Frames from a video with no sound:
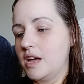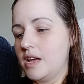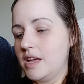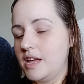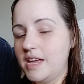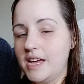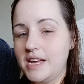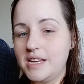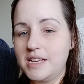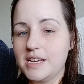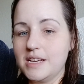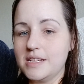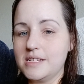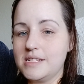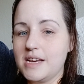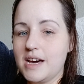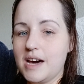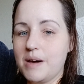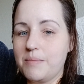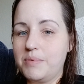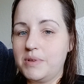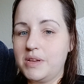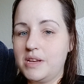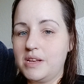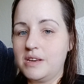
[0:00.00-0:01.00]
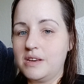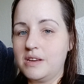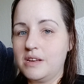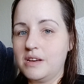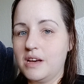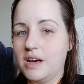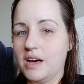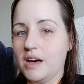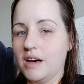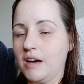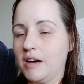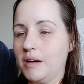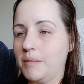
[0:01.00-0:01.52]
It does happen.
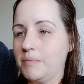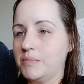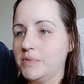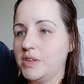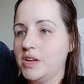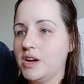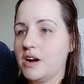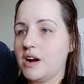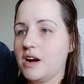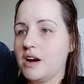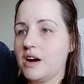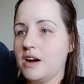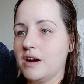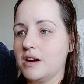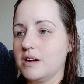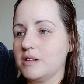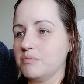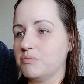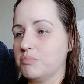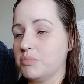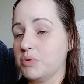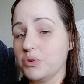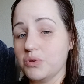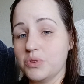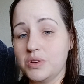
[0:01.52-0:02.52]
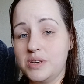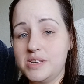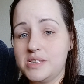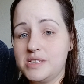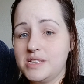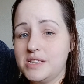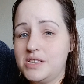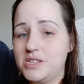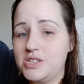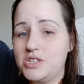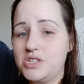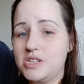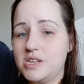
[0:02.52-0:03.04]
There are bullies
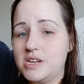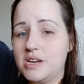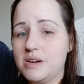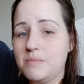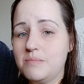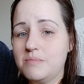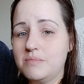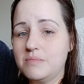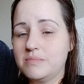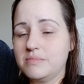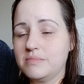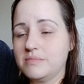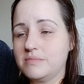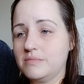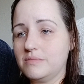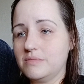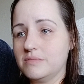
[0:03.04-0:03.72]
at the gym.